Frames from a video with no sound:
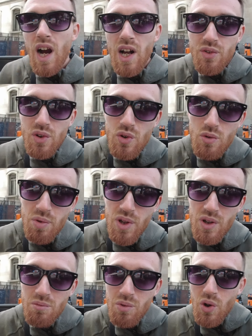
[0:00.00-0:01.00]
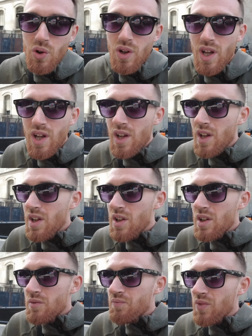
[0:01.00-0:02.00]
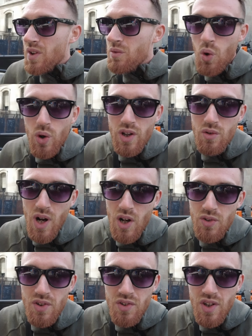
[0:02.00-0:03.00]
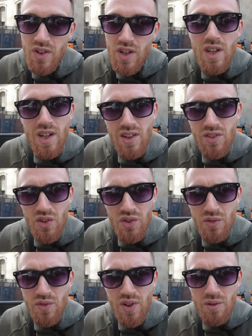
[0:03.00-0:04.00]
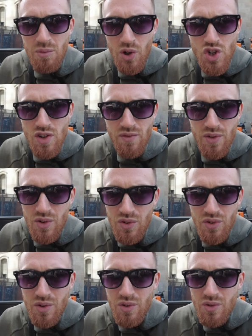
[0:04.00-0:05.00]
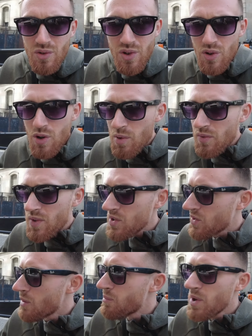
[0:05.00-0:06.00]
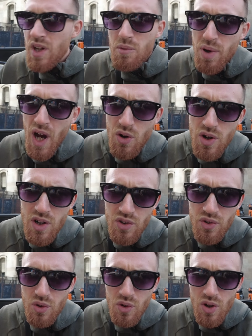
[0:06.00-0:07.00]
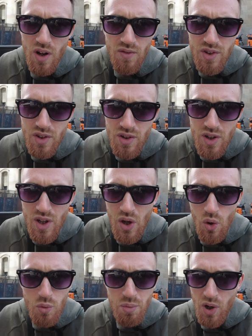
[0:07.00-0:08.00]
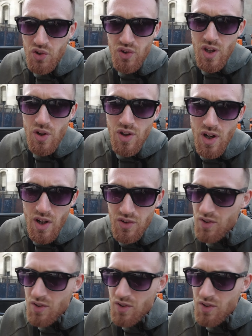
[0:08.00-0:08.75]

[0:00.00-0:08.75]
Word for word: As a European boy, walking around the city, it doesn't feel much different to Europe. It feels like being in Paris or London or Barcelona